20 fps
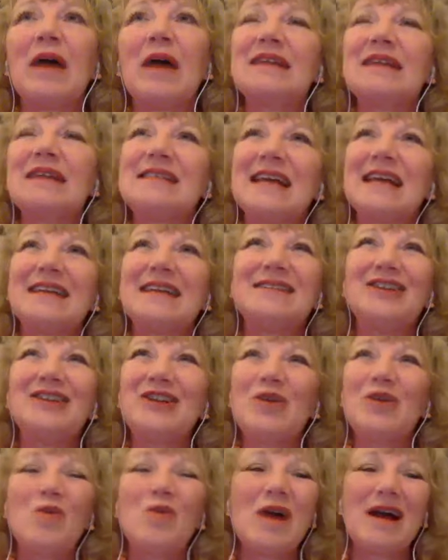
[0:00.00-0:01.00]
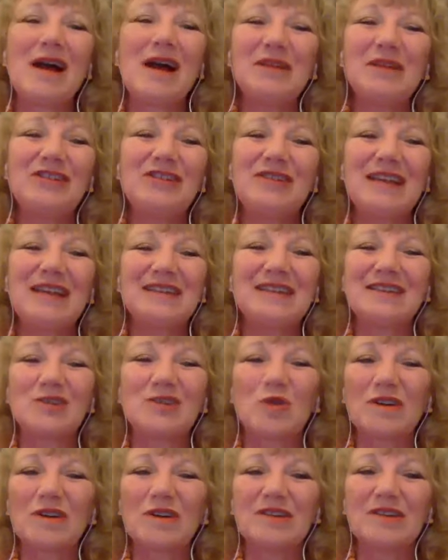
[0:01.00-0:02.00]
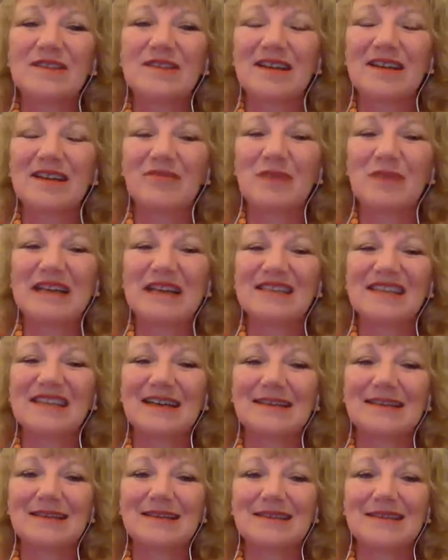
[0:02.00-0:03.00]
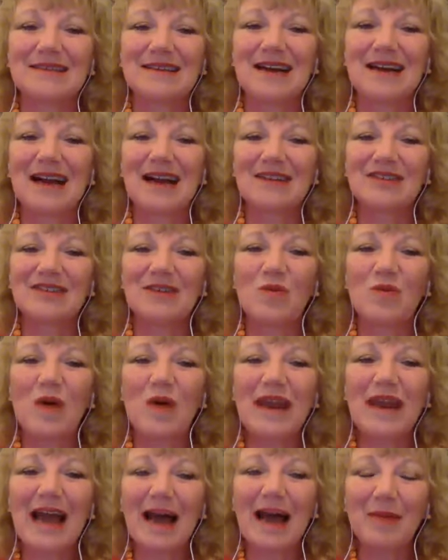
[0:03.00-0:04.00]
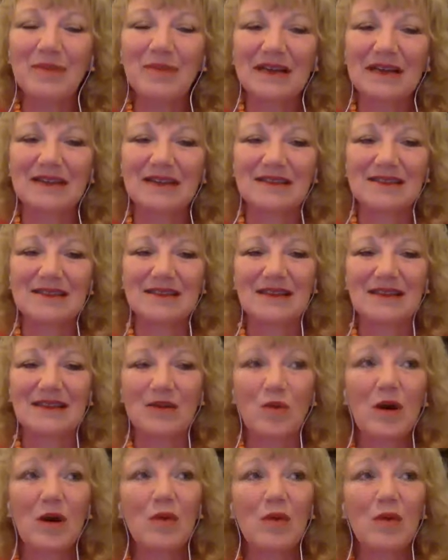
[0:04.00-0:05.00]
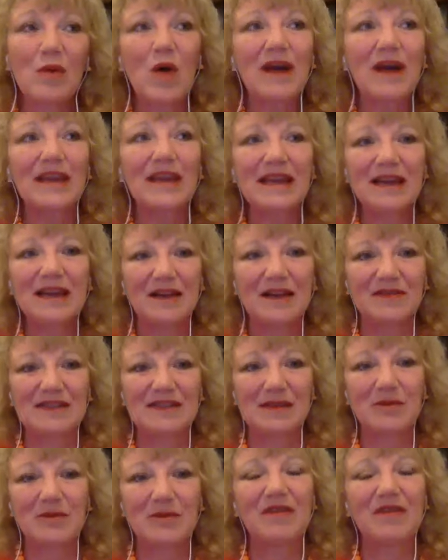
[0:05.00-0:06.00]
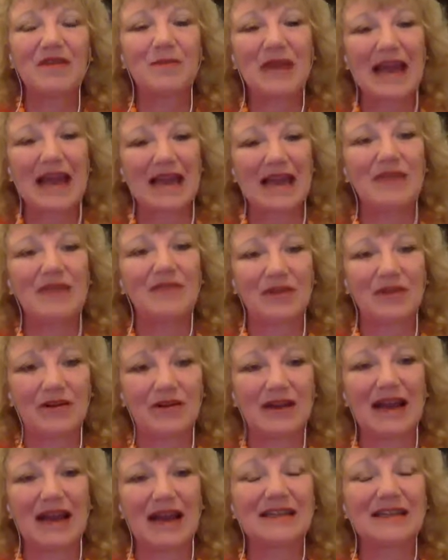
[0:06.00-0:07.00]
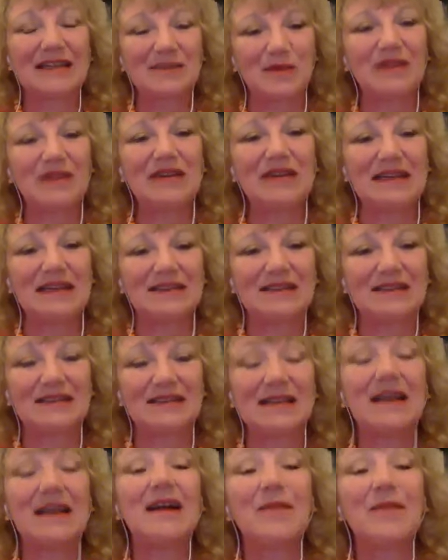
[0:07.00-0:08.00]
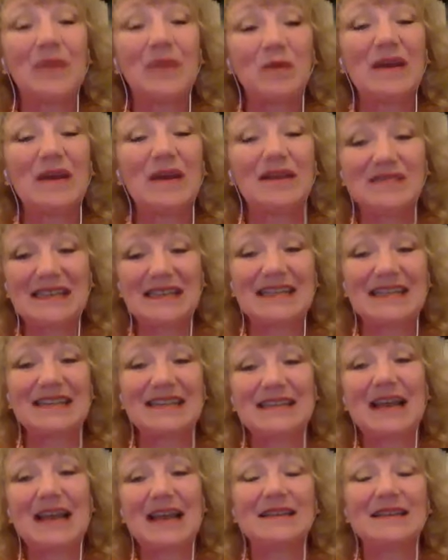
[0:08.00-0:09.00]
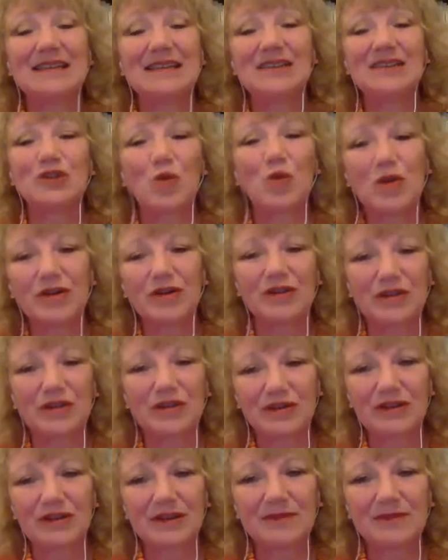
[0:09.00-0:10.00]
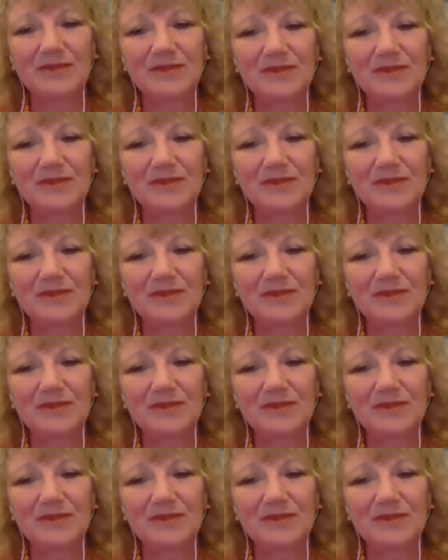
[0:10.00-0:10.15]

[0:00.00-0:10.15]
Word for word: says you know what i'm not sure that disordered stuff makes sense actually what happens what, what if some of the behavior and experiences that we have seen as disordered